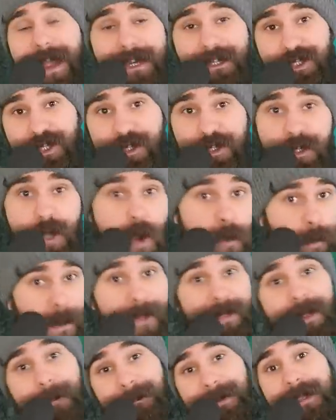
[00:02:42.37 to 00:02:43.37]
action
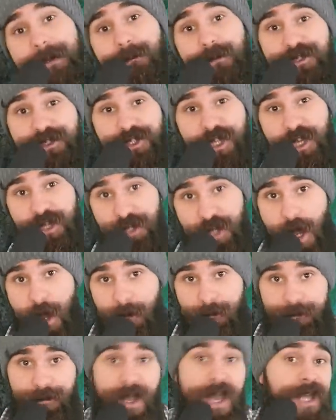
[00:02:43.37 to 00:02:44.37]
when the beam was turned
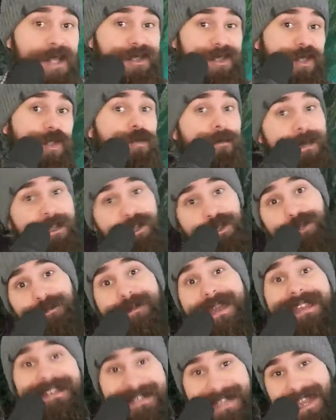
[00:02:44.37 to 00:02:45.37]
off, assuming you'd
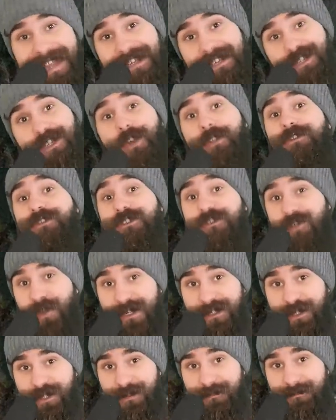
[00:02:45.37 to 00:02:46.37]
maintained concentration.